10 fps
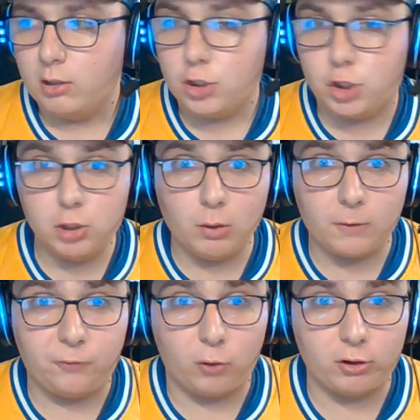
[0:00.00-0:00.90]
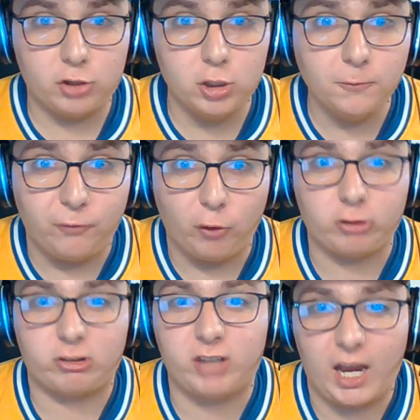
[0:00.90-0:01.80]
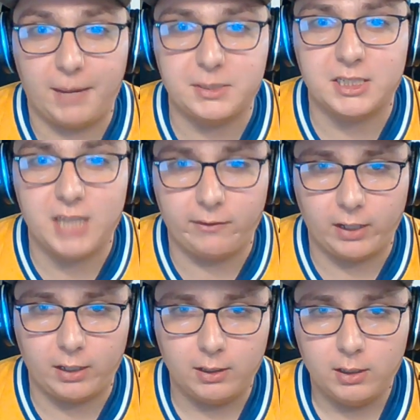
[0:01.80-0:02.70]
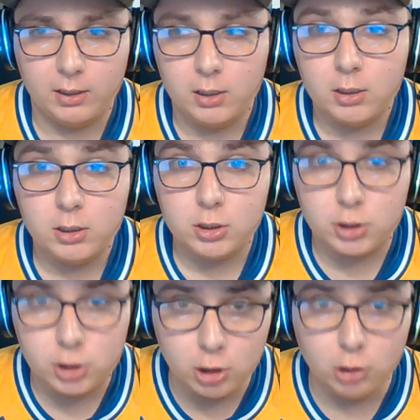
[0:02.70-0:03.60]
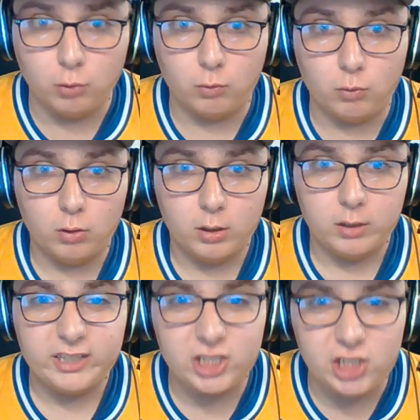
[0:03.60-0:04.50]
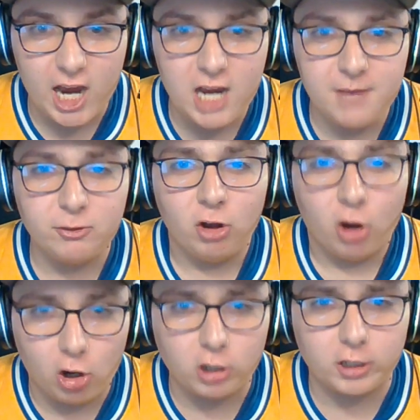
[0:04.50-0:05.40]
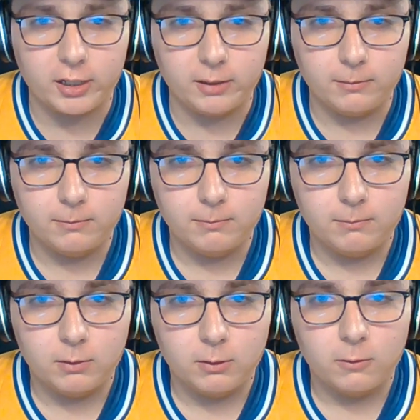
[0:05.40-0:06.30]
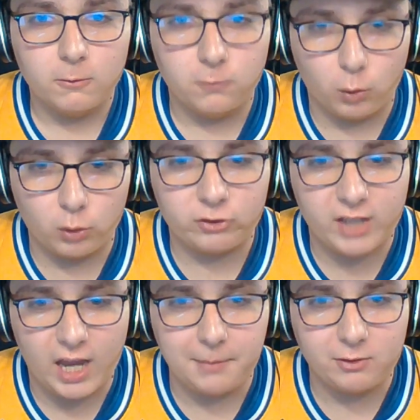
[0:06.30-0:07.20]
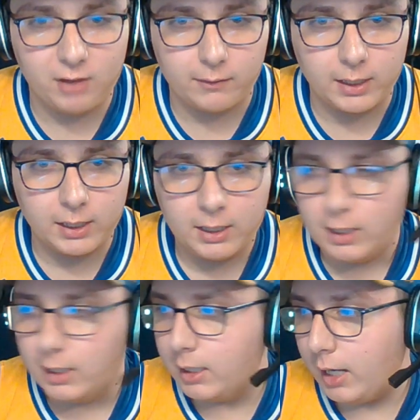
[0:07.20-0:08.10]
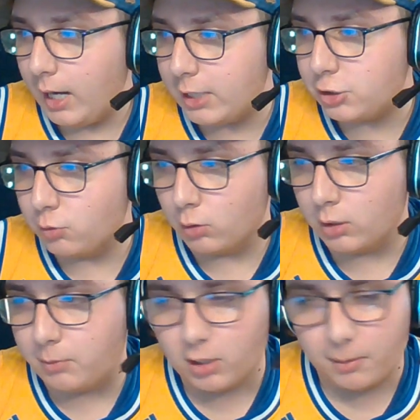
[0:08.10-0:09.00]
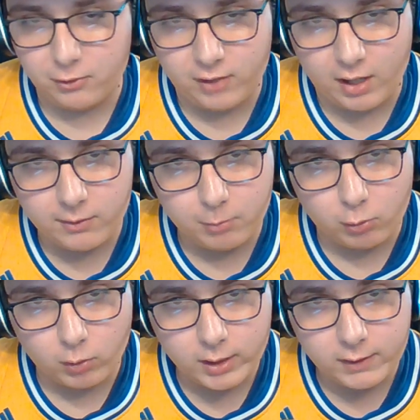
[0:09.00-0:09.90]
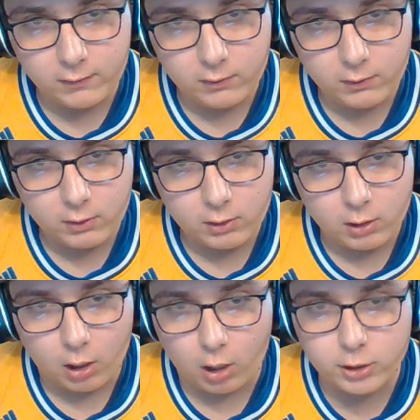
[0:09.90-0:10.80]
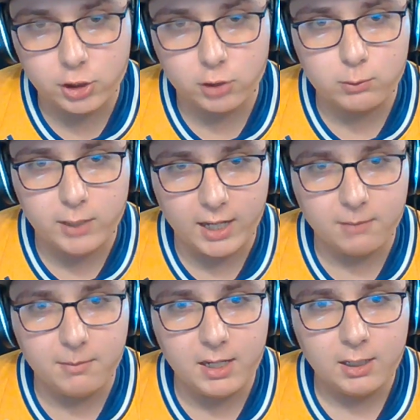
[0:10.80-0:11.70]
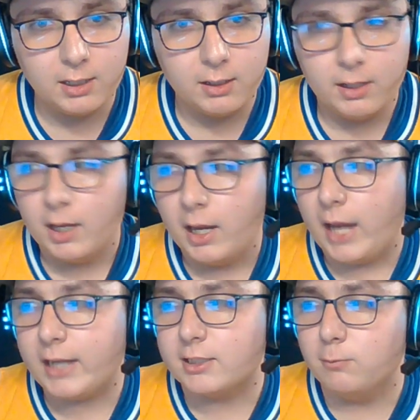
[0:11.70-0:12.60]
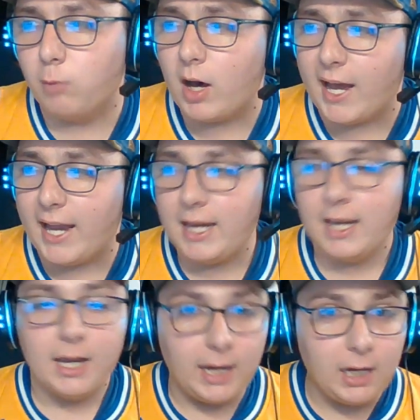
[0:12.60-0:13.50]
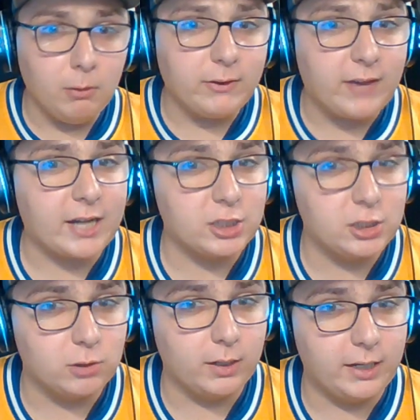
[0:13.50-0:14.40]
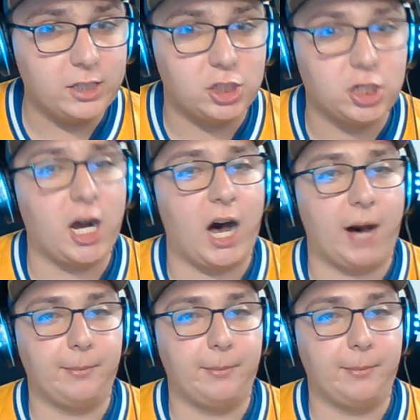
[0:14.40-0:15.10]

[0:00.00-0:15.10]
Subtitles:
You forced Game 7. You, James Harden, forced Game 7, and you only put up 7 points. Are you kidding me? And to why he was actually doing his job.